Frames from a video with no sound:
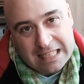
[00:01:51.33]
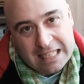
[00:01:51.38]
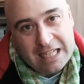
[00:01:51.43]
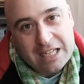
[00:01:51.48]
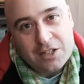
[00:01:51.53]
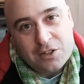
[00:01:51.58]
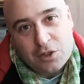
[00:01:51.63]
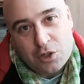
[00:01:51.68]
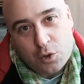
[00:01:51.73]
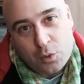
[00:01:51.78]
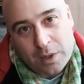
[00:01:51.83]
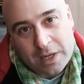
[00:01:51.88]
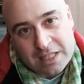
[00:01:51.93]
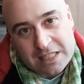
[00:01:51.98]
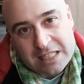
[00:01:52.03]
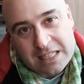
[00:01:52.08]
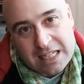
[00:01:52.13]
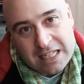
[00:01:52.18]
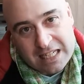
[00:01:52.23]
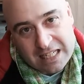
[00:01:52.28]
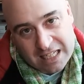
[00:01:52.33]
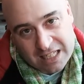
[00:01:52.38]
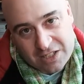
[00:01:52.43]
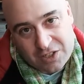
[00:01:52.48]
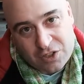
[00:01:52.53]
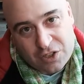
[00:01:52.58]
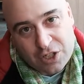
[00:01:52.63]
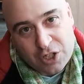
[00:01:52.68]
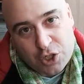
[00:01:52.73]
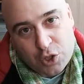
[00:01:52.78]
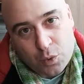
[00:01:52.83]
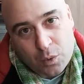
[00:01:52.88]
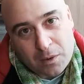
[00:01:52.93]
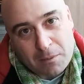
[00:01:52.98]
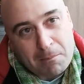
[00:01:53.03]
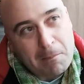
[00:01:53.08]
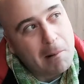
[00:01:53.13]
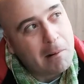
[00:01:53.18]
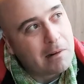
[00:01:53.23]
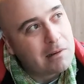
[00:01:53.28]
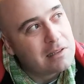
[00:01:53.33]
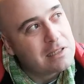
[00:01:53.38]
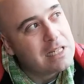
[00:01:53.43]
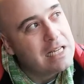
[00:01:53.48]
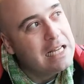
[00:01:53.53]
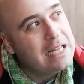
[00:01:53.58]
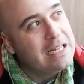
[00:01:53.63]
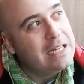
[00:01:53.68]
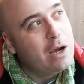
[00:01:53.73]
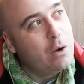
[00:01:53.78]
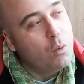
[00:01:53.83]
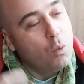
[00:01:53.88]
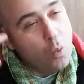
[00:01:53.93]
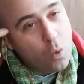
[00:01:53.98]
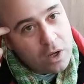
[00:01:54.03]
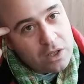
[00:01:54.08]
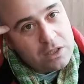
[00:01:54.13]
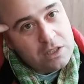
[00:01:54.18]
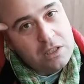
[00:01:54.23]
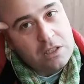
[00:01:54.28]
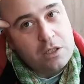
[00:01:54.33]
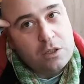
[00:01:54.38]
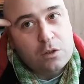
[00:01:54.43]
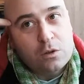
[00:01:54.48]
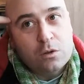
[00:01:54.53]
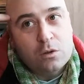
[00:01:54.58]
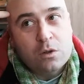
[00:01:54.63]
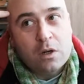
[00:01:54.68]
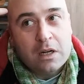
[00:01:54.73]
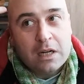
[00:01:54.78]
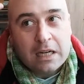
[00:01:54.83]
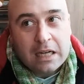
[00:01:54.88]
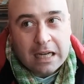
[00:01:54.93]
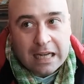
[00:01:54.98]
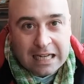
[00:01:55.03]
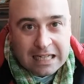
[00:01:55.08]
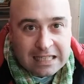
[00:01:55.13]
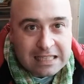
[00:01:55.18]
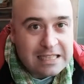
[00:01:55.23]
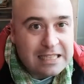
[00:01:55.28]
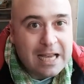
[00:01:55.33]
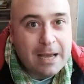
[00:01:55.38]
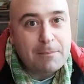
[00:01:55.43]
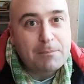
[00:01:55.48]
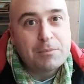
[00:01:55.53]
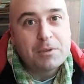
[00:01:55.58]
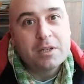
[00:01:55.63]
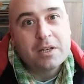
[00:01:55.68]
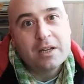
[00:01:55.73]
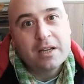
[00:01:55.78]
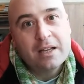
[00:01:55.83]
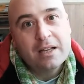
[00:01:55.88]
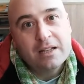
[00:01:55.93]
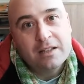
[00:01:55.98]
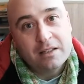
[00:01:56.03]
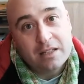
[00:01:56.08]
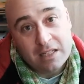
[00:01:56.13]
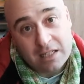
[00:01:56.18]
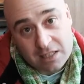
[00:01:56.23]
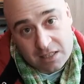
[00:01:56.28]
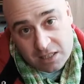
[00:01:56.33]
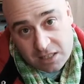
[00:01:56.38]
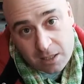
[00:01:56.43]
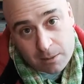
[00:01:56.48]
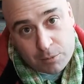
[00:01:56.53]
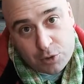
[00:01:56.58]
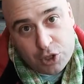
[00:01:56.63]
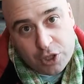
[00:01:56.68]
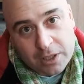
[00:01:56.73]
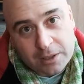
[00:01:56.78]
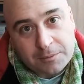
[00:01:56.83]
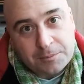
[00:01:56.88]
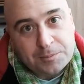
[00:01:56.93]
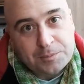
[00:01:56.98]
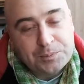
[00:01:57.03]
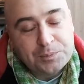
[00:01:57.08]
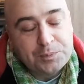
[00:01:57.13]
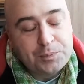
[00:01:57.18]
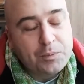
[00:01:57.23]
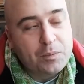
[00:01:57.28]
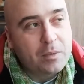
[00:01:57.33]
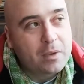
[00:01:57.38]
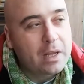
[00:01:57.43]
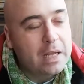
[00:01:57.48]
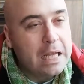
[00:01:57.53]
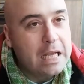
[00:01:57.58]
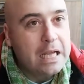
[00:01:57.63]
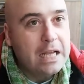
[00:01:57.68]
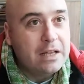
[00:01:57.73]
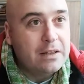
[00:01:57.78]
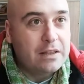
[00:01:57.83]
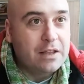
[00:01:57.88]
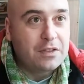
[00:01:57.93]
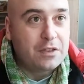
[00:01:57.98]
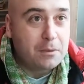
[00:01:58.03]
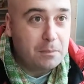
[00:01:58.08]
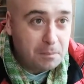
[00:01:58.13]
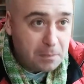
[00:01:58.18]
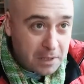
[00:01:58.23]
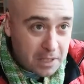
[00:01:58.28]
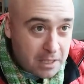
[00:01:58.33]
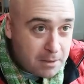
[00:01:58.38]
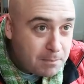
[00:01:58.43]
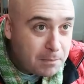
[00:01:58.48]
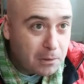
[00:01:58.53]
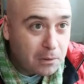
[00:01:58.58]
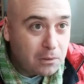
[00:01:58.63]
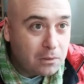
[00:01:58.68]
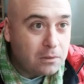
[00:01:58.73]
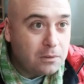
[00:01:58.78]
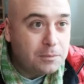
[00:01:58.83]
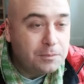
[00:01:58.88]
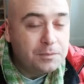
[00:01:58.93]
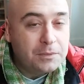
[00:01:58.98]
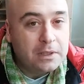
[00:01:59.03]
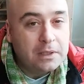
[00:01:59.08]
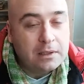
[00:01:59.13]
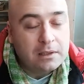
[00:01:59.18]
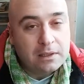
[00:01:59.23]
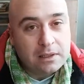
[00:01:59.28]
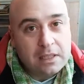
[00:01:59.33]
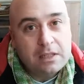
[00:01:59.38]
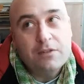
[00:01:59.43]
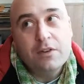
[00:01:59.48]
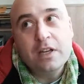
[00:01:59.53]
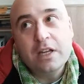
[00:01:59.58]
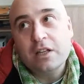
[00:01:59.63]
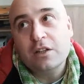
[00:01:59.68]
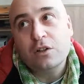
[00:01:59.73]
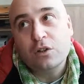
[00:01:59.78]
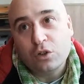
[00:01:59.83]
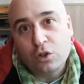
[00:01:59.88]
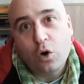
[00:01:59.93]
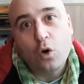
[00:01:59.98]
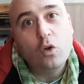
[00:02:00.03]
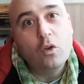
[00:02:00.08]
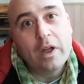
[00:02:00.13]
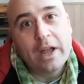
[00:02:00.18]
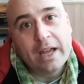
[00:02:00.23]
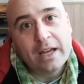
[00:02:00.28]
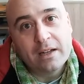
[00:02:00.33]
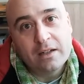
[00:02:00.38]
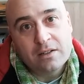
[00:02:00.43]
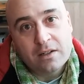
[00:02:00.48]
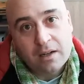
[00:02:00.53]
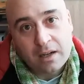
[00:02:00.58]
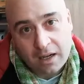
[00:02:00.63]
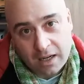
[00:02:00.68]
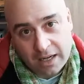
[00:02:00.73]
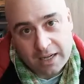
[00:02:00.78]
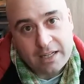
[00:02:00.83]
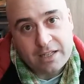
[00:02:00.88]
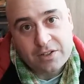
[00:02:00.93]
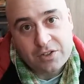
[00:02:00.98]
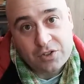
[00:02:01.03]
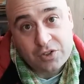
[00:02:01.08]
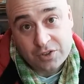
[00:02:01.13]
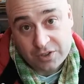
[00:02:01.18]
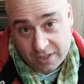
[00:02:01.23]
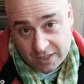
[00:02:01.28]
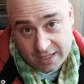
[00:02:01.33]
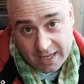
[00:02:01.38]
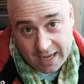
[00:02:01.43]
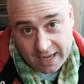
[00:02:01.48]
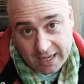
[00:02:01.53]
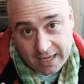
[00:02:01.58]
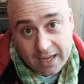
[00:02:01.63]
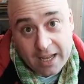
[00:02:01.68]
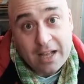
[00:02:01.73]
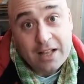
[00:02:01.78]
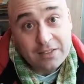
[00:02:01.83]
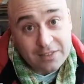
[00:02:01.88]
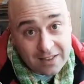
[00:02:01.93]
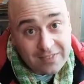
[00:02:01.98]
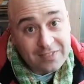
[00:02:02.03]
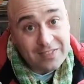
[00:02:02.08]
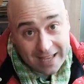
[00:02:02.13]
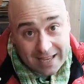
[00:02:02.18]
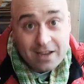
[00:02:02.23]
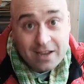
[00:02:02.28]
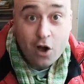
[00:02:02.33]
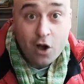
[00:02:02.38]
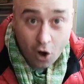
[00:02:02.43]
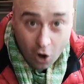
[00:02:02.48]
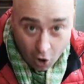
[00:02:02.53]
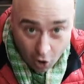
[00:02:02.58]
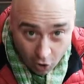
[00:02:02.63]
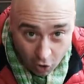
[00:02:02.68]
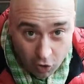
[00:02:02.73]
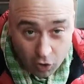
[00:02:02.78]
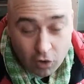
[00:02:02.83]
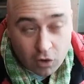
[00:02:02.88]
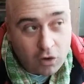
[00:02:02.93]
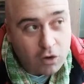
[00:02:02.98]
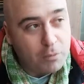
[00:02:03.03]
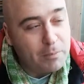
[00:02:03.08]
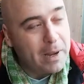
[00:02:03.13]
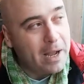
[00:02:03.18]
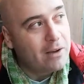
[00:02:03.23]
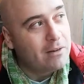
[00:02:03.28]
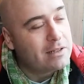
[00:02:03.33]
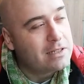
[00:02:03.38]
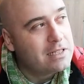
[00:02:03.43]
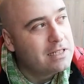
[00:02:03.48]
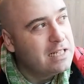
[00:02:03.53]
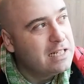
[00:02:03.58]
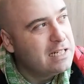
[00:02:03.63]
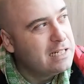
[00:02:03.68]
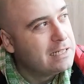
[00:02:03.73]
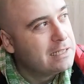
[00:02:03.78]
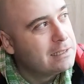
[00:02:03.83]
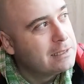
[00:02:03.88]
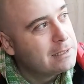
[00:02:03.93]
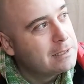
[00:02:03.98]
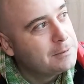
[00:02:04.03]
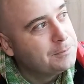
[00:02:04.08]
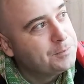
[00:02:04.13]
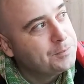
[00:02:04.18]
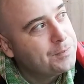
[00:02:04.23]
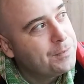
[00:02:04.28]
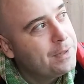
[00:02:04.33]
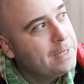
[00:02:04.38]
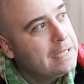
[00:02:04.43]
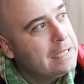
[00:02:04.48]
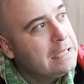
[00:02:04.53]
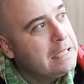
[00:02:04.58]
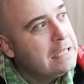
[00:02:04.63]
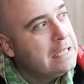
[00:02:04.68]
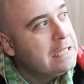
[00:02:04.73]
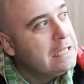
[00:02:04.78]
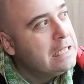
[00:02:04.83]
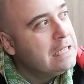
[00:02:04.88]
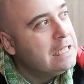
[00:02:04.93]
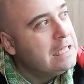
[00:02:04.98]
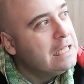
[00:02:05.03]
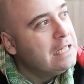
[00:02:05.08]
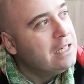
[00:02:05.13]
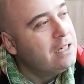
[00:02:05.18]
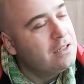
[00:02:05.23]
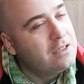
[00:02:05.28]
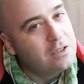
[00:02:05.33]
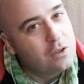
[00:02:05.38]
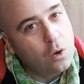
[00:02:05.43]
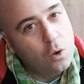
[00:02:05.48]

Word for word: into its constituent parts. Now, once you accept the assumption that the people living in the Golan Heights today that they are Palestinians. There's a